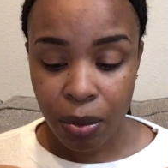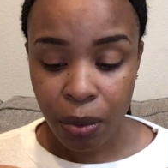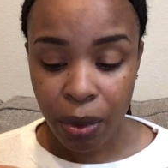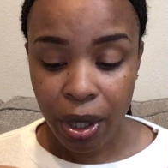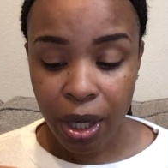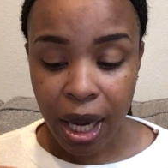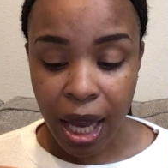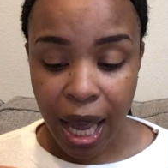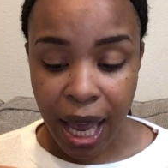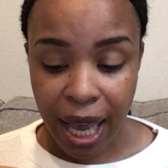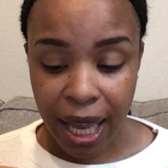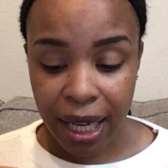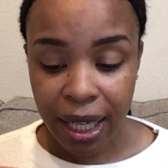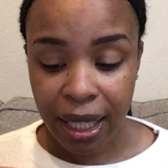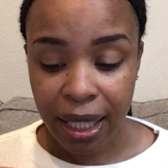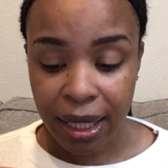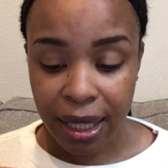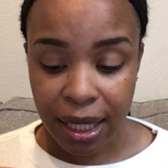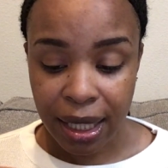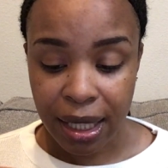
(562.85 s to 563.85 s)
We're
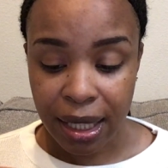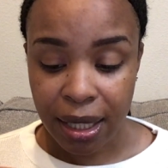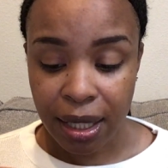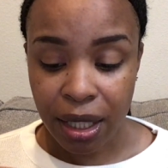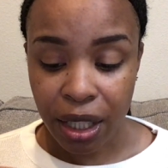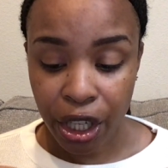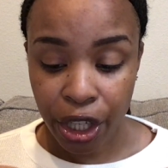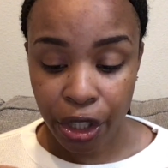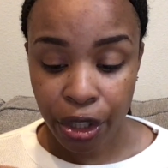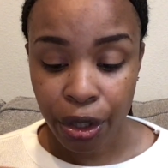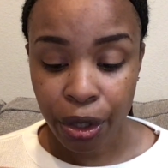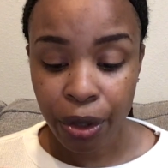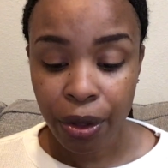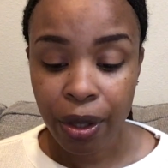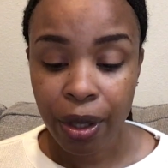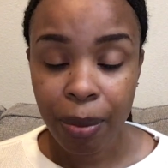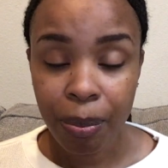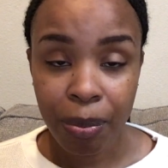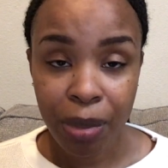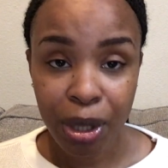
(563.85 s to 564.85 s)
adding this under
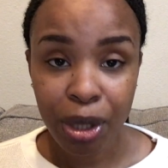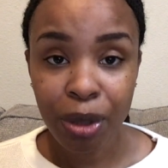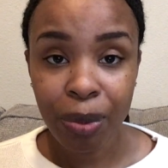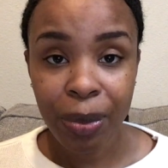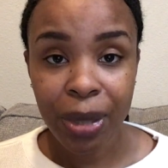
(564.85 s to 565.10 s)
the build